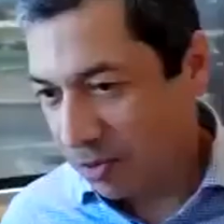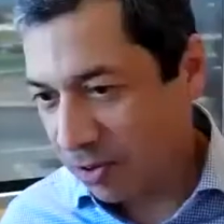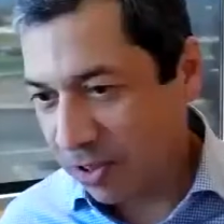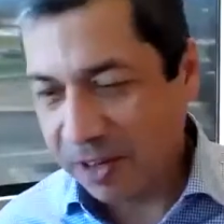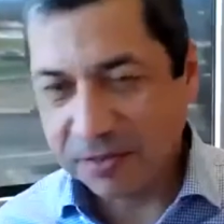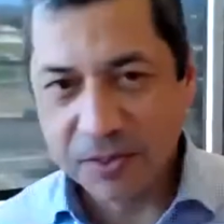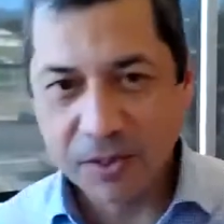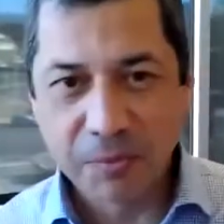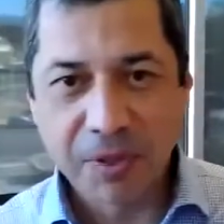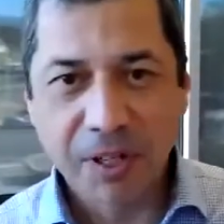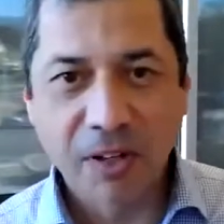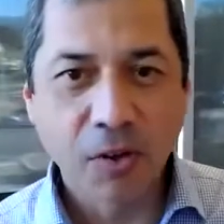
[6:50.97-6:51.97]
good afternoon,
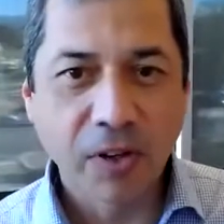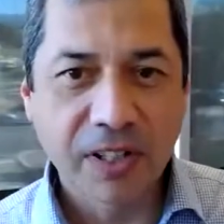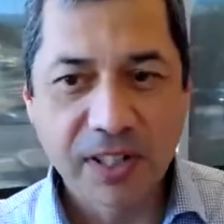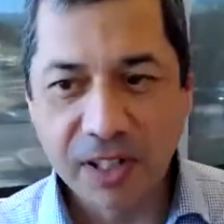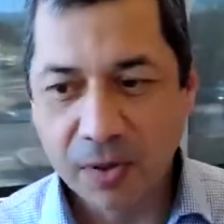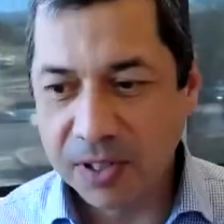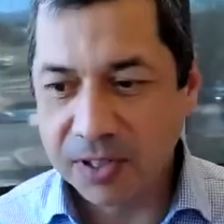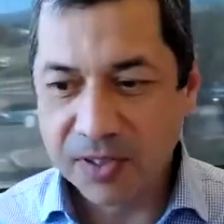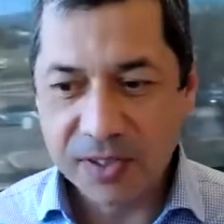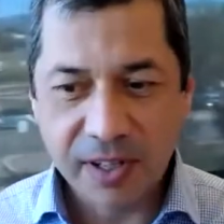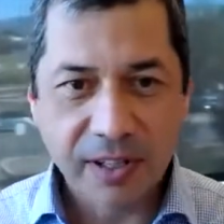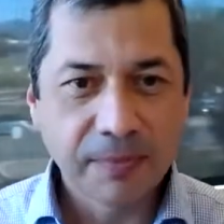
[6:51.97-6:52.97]
Mayor. I'll go ahead and take
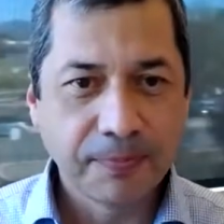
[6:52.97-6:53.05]
questions today.